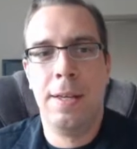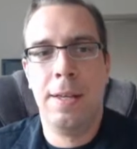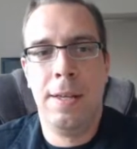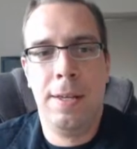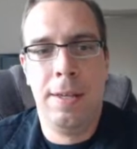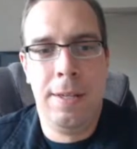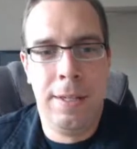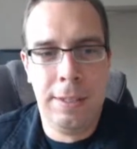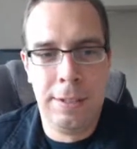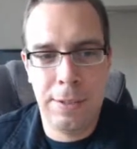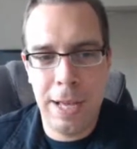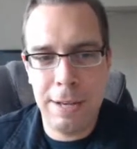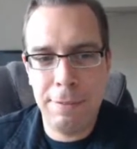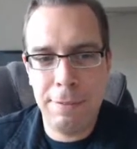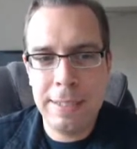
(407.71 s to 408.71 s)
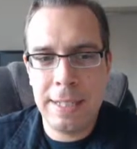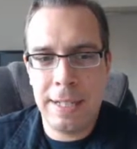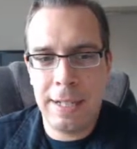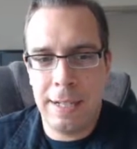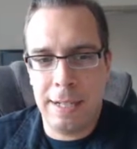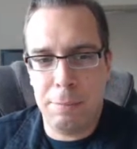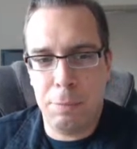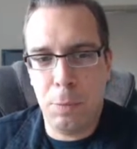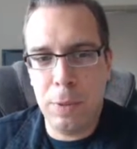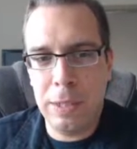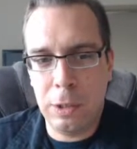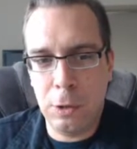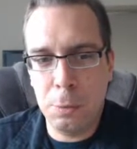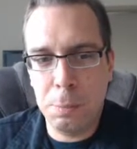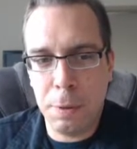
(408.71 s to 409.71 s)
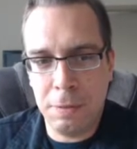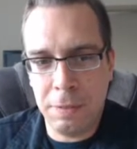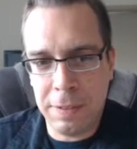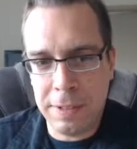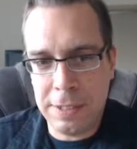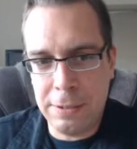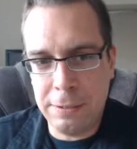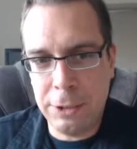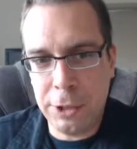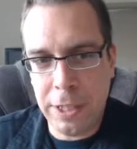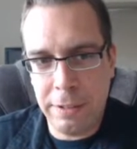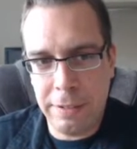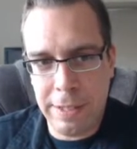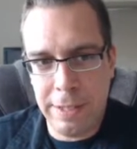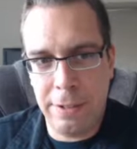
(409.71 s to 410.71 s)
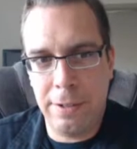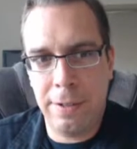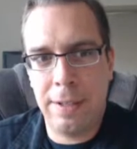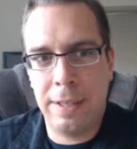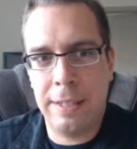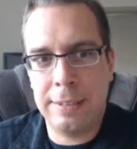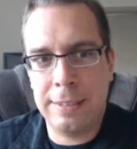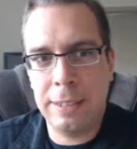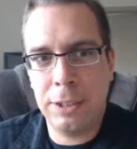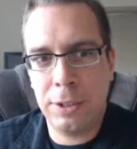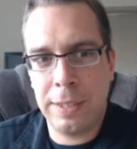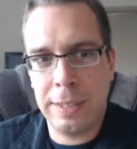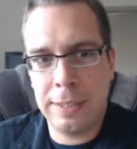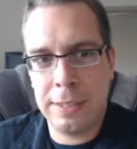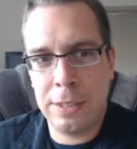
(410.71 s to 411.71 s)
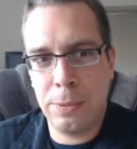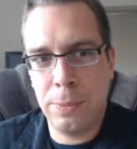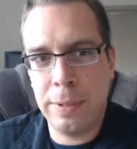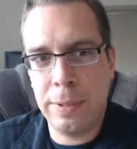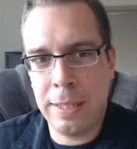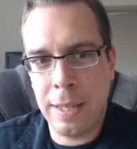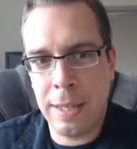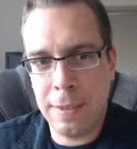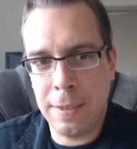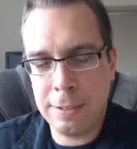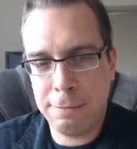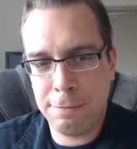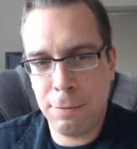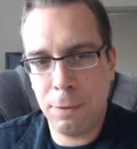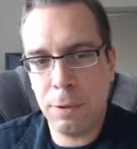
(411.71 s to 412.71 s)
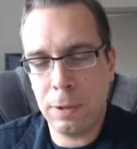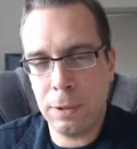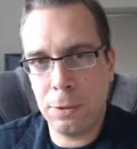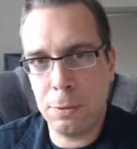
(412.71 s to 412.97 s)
So every time we loop over this new generator, it essentially is doing this for loop.